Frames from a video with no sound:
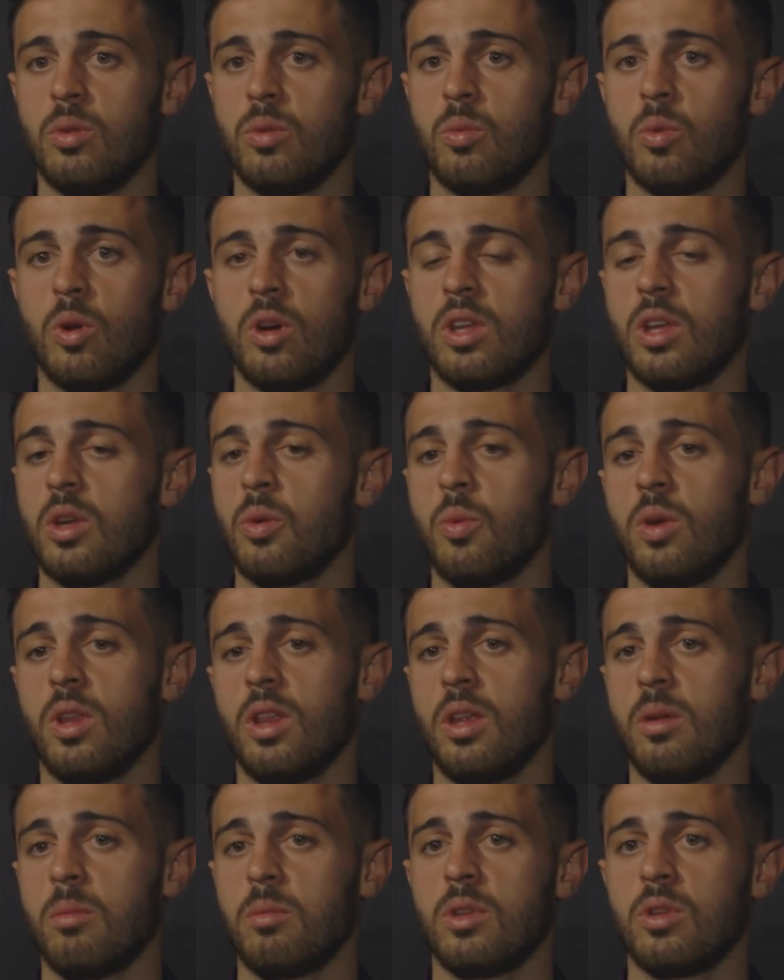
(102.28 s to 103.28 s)
working
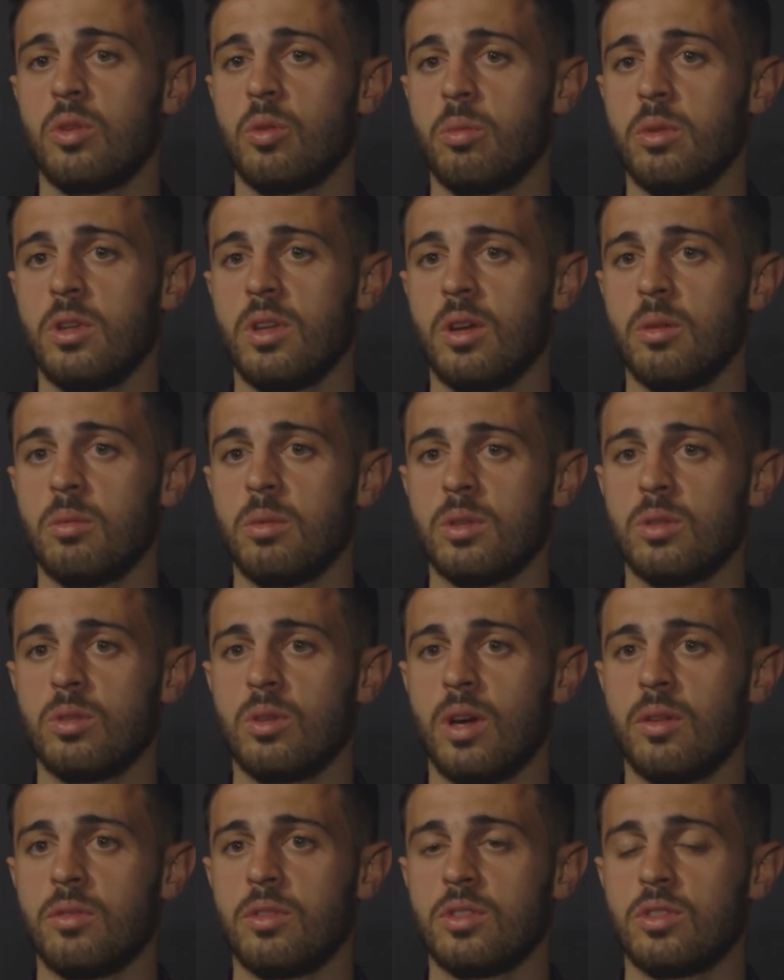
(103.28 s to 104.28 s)
with him and to be able to
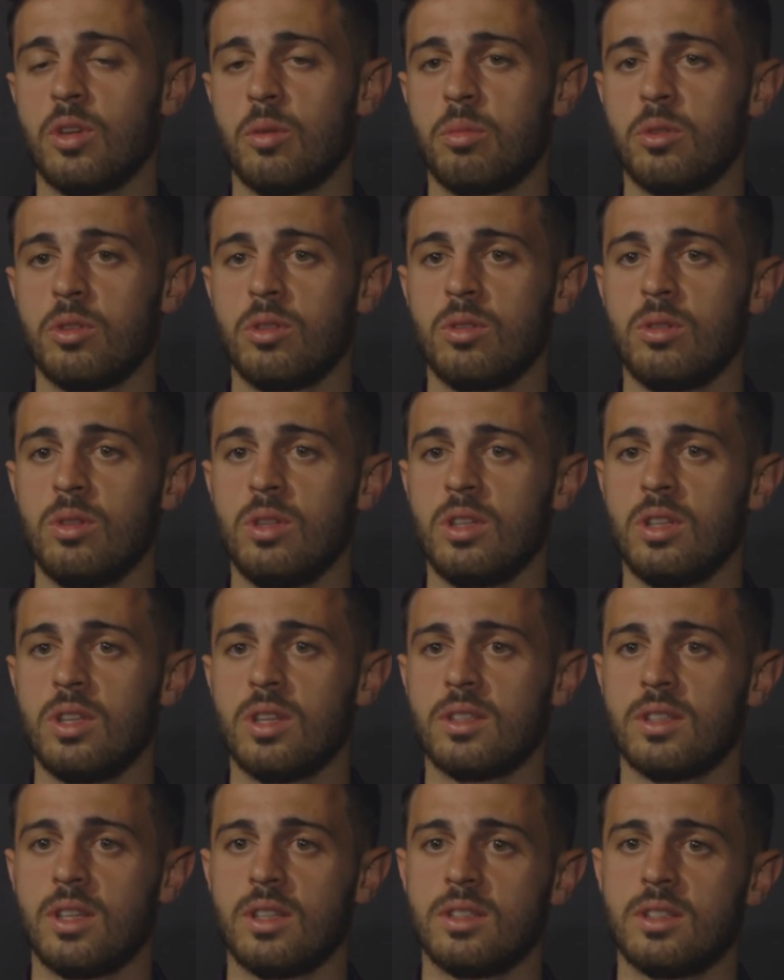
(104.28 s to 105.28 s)
have this opportunity,
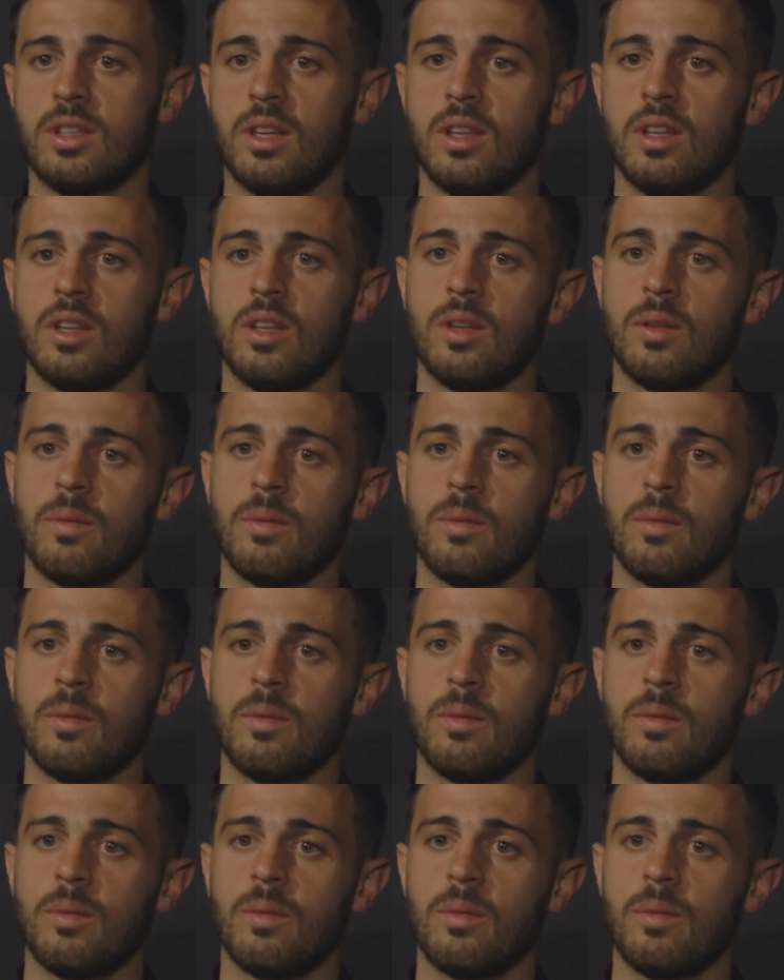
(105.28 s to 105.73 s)
as I said.